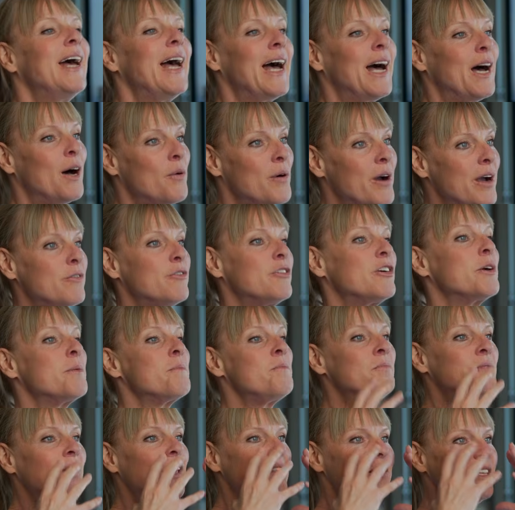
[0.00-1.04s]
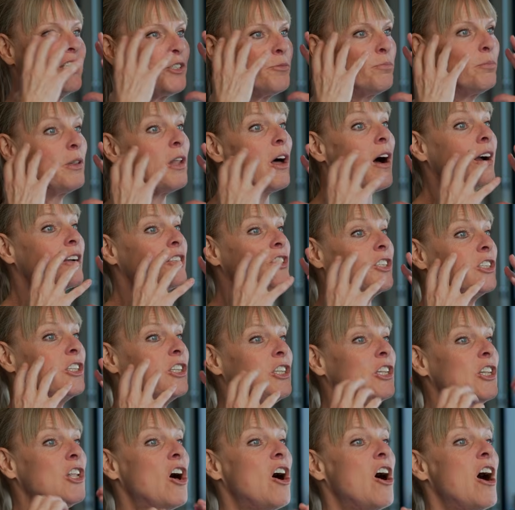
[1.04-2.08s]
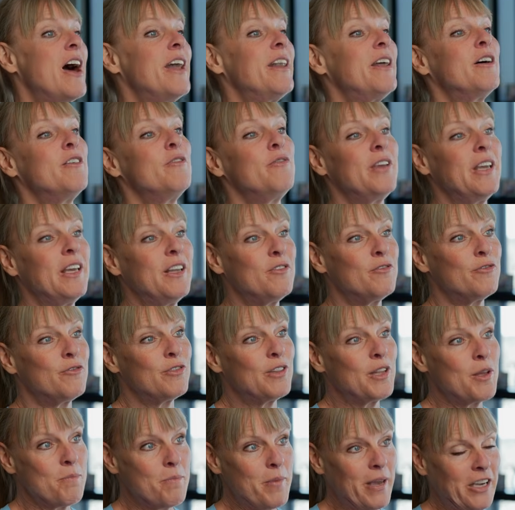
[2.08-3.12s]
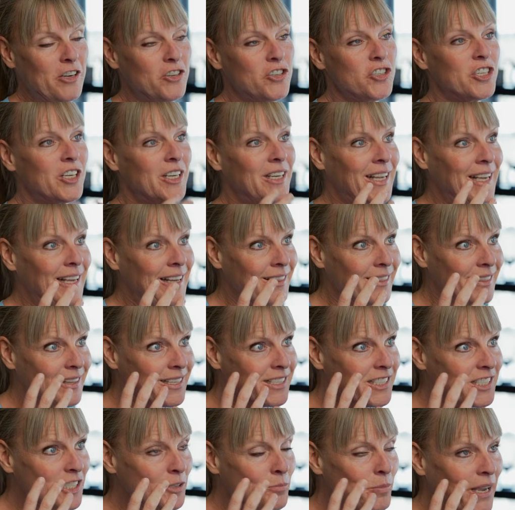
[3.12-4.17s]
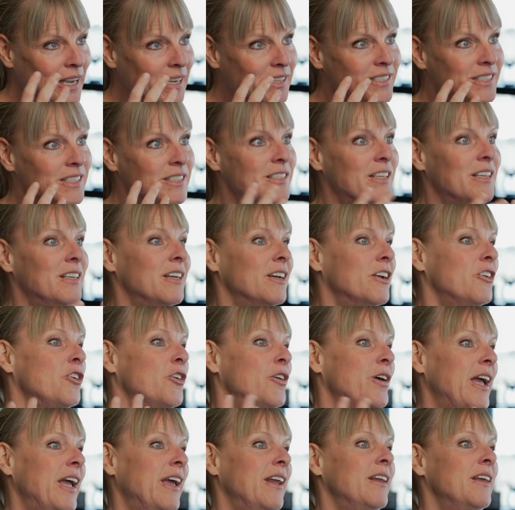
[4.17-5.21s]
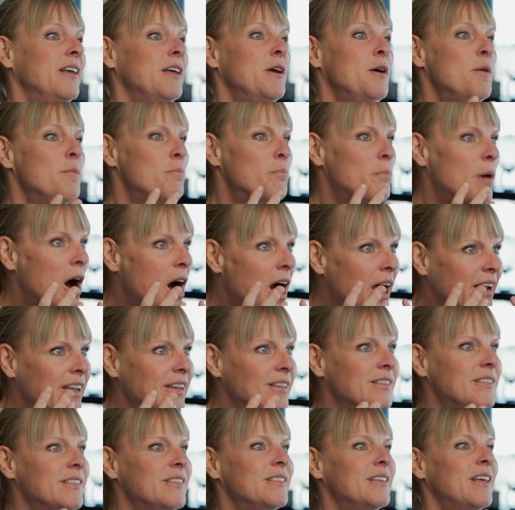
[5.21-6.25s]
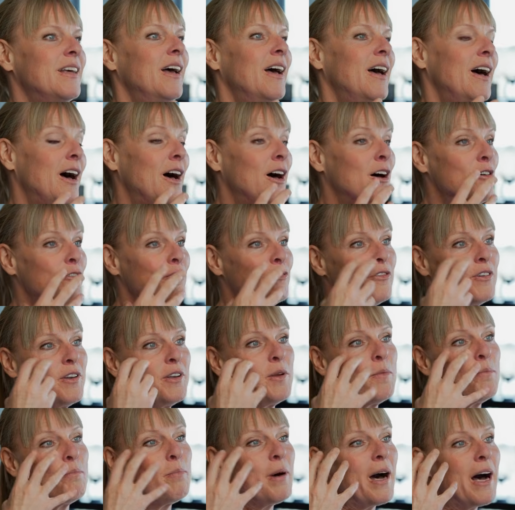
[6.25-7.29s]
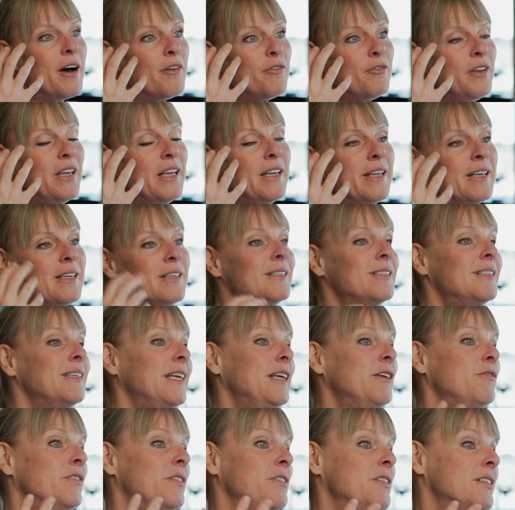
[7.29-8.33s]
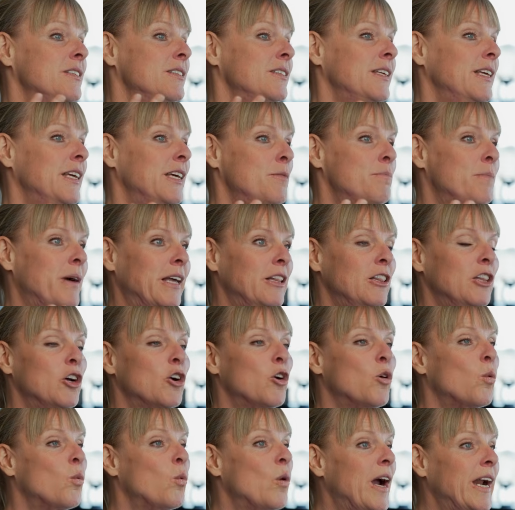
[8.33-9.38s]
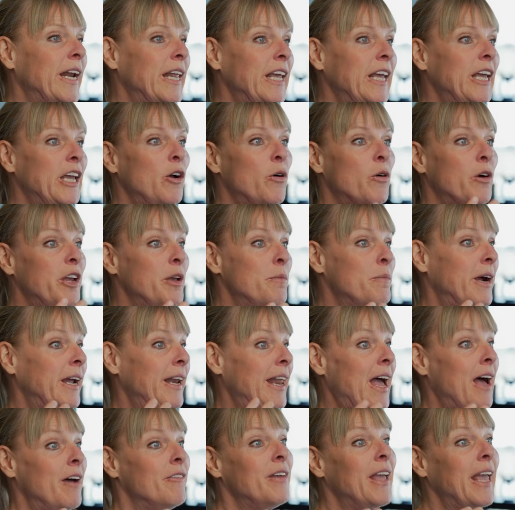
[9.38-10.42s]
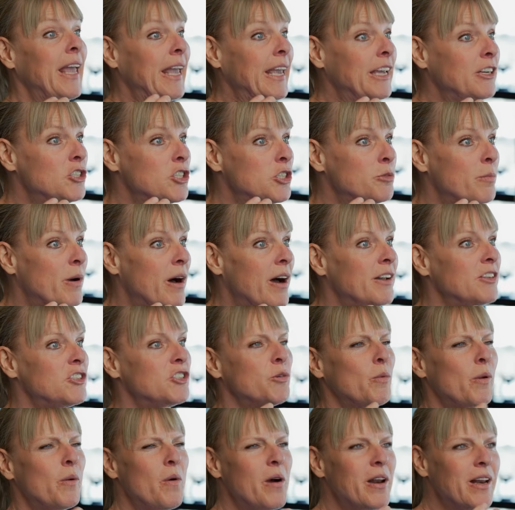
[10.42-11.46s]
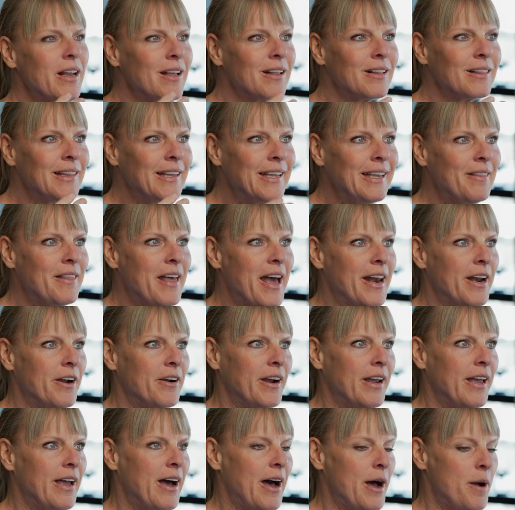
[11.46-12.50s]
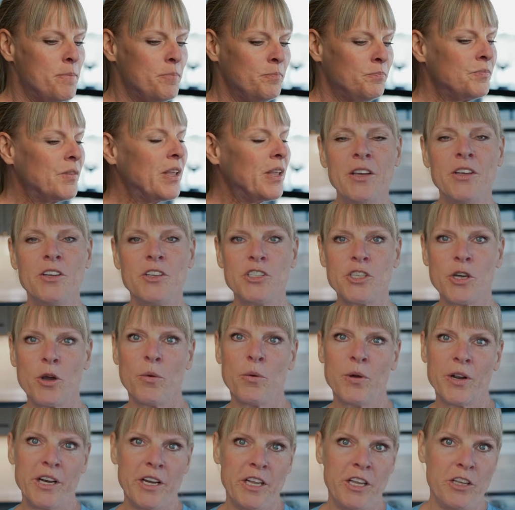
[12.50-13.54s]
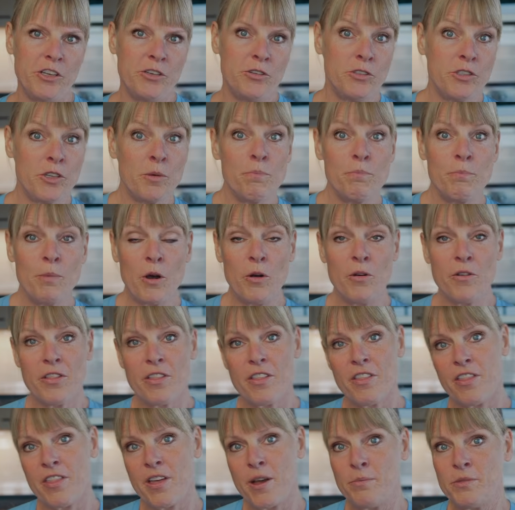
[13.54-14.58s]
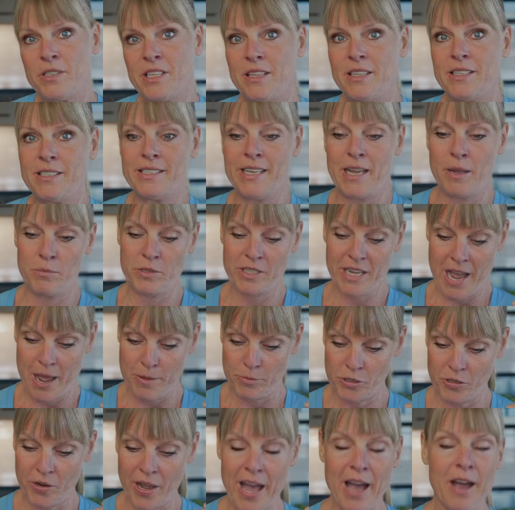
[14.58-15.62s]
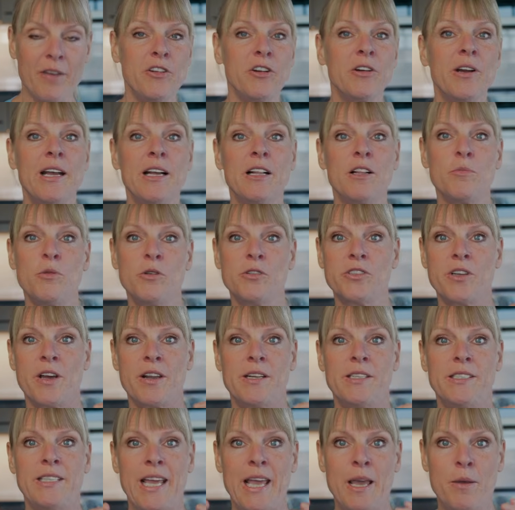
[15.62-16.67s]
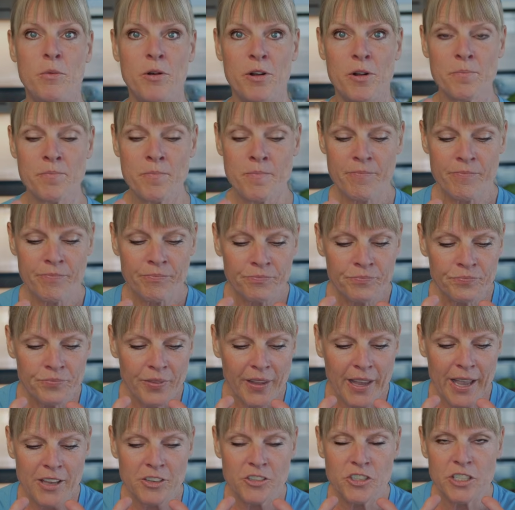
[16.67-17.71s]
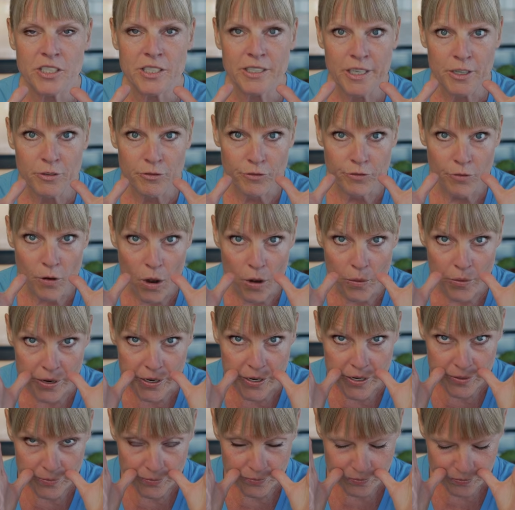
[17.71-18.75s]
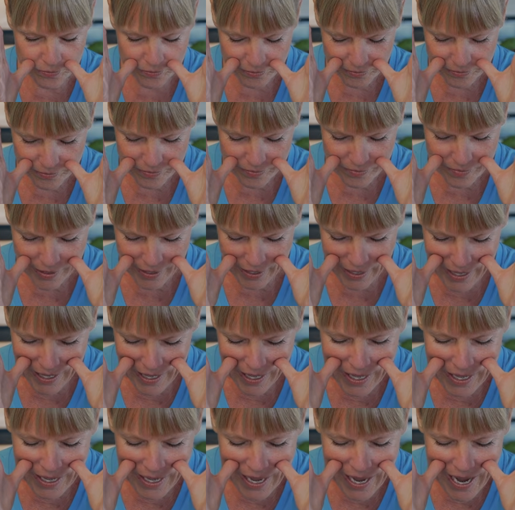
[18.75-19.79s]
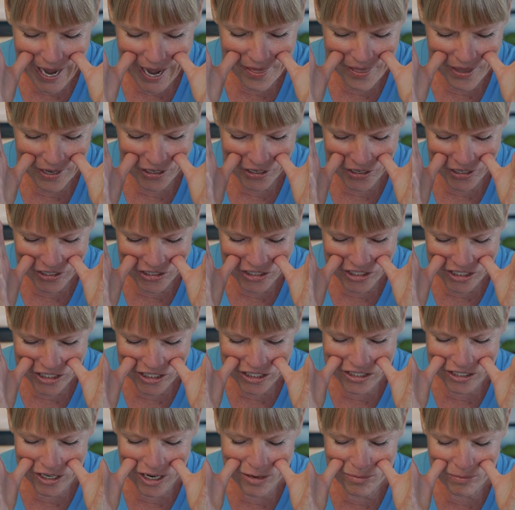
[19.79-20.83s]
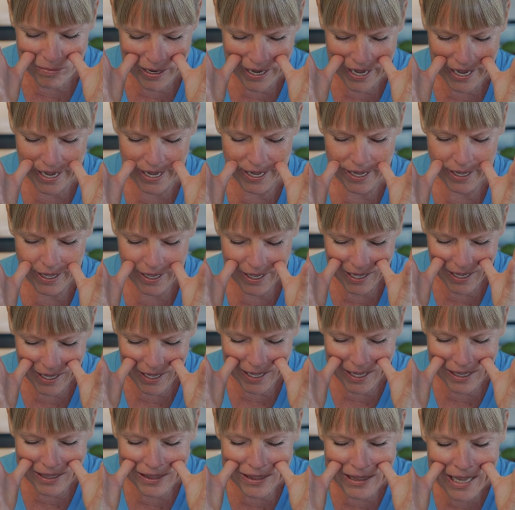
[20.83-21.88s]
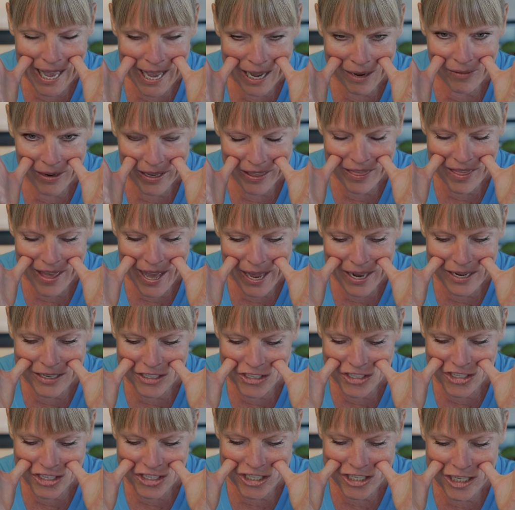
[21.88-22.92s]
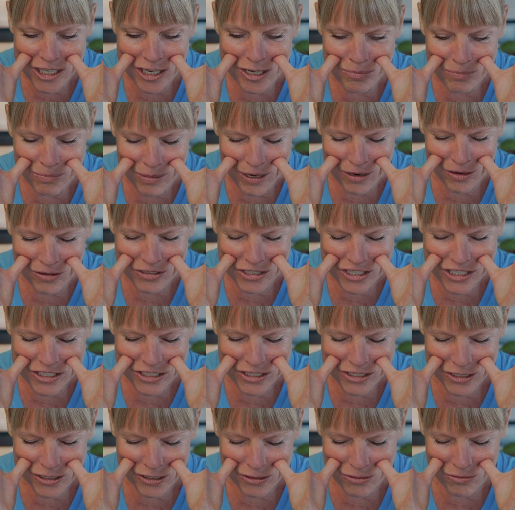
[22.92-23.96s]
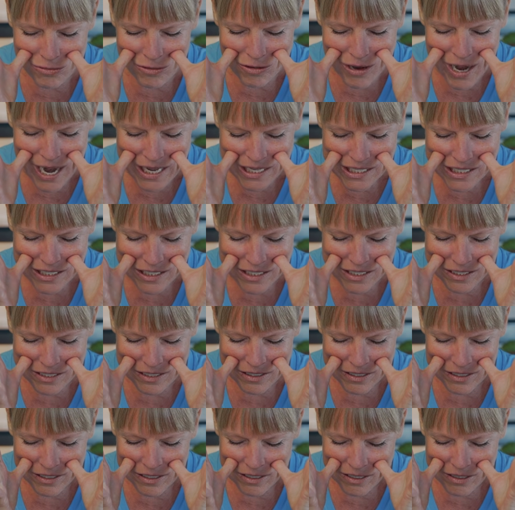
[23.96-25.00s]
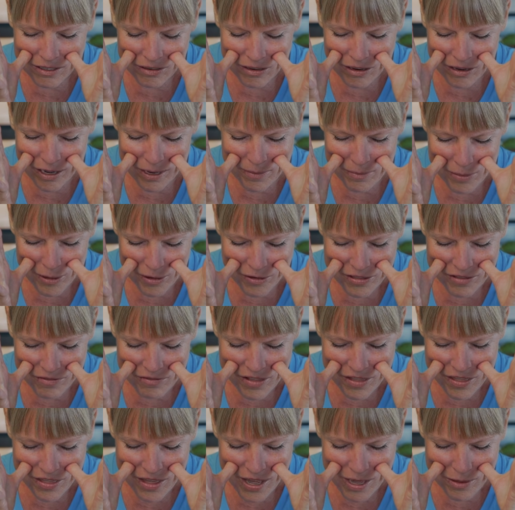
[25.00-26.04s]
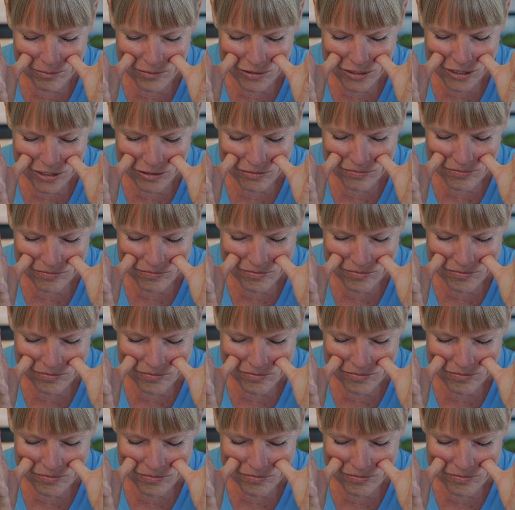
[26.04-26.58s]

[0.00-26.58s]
However, this blocks a lot of inflammation in this space. It's going to create pockets of puffiness, even the skin might look ruddy or you might have age spots. So we want to clean that area up. So we're going to use both thumbs at the same time. So have your elbows on a table and just lean forward. And then you can just start by allowing that cheekbone just to rest on both of the thumbs.